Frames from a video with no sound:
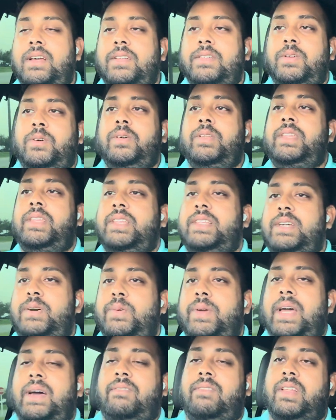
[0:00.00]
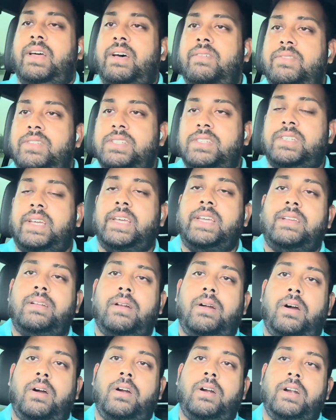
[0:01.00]
The only thing that we have left is like
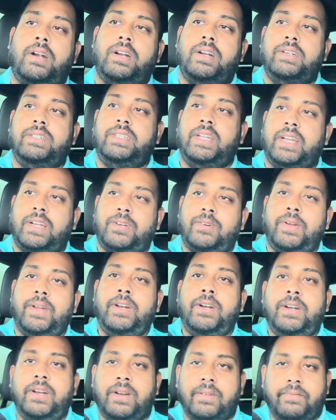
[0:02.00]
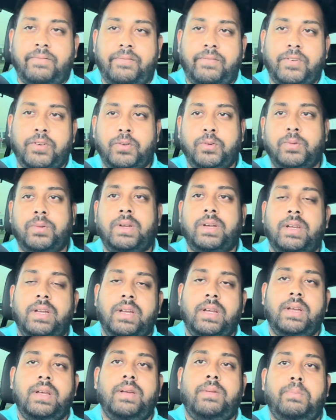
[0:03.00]
our decorator and
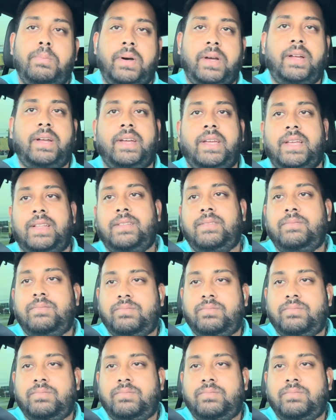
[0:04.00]
food. But again,